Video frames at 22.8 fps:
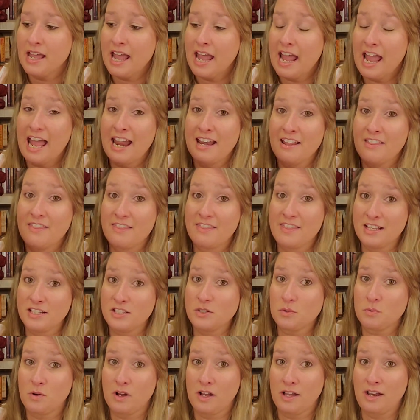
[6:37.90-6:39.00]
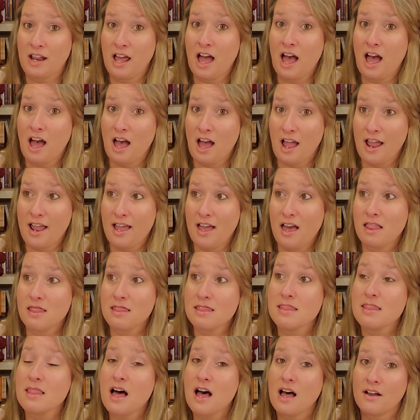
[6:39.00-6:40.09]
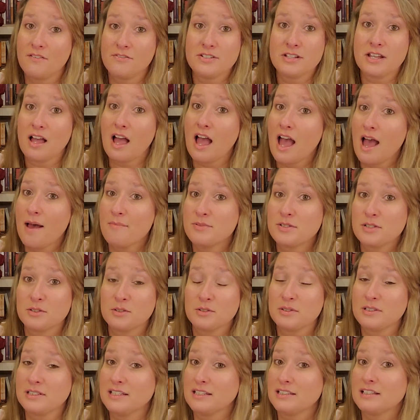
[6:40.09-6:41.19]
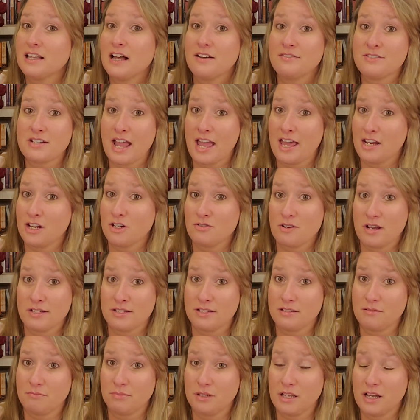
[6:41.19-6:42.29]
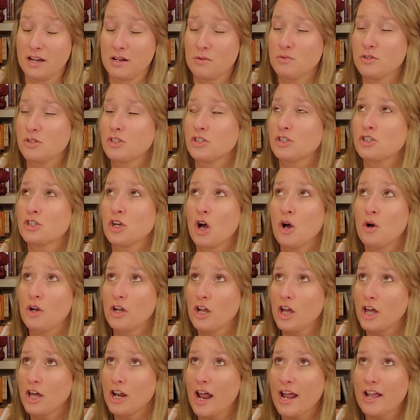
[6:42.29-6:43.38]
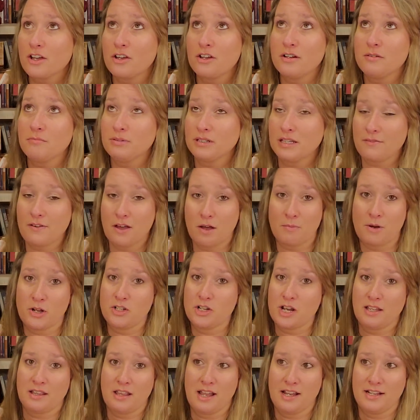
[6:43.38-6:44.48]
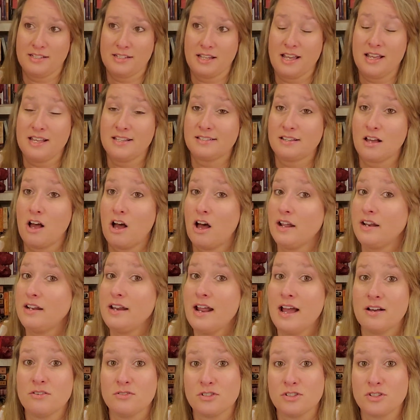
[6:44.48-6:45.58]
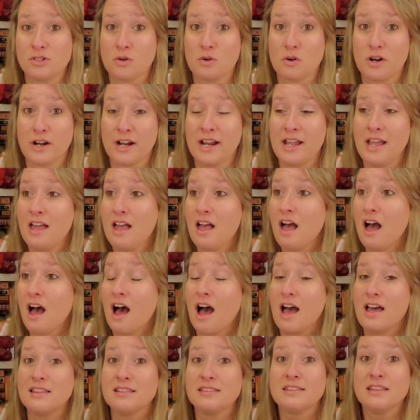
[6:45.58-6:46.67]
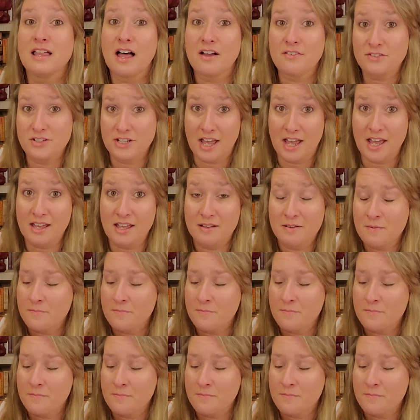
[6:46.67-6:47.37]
And this one I loved, absolutely loved, Anna Dressed In Blood. It was so good. I couldn't believe how much I liked it. It's a haunted house story. I loved it.